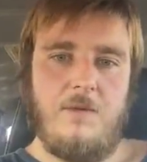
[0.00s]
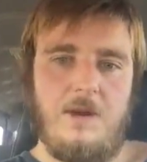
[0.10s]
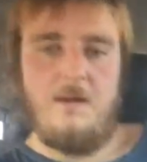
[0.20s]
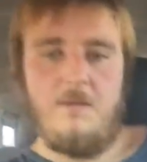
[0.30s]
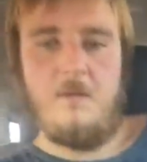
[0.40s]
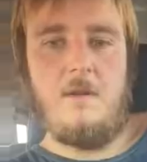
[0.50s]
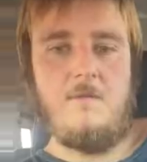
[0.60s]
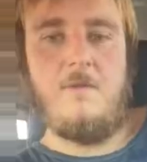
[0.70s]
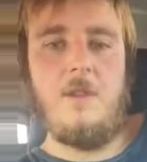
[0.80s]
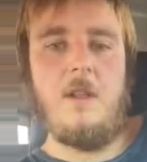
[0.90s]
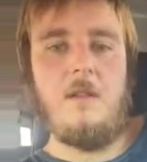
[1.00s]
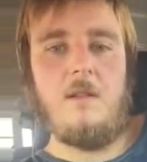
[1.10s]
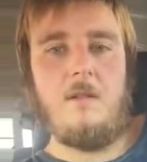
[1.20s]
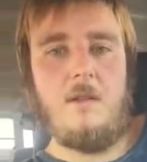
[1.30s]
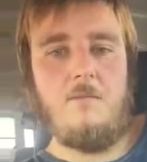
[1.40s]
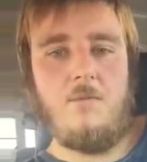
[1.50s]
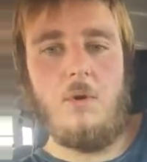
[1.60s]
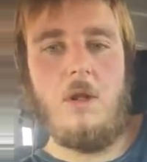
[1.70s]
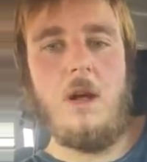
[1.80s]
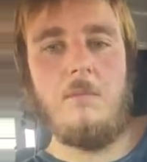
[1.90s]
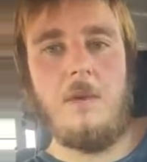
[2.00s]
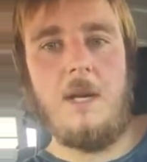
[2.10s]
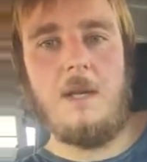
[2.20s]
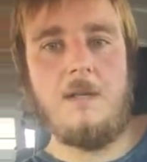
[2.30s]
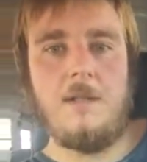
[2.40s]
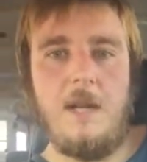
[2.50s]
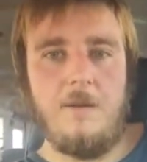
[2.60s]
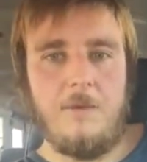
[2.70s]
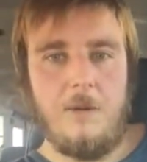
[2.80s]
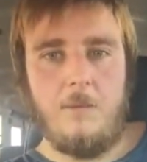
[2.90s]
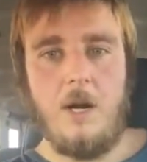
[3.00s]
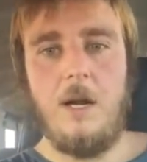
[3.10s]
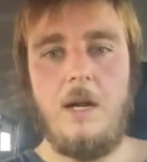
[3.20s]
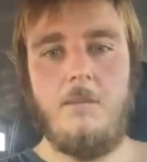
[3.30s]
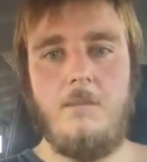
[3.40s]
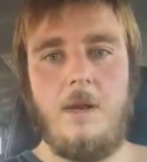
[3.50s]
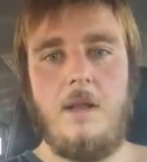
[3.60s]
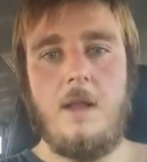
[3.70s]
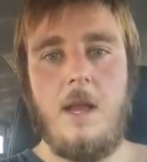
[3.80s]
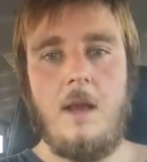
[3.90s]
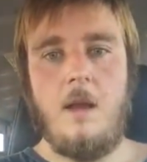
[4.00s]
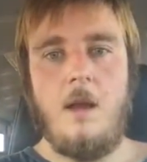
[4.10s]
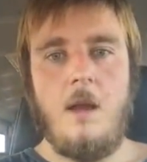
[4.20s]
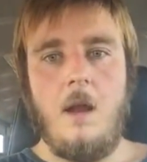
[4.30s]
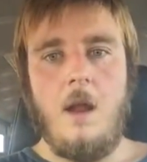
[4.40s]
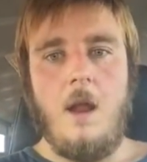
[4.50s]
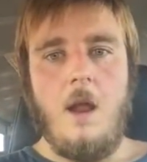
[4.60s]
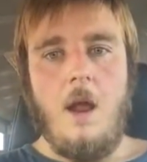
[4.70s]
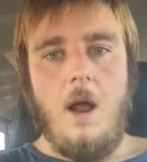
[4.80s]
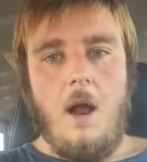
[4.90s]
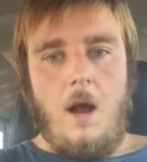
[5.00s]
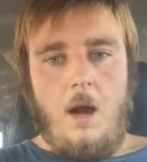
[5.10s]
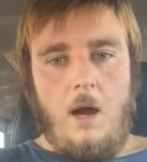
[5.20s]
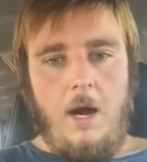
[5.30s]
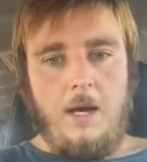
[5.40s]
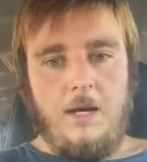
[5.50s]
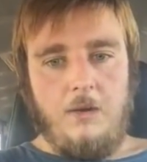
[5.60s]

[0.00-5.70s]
and fill and pull out my diaphragm, right, and then I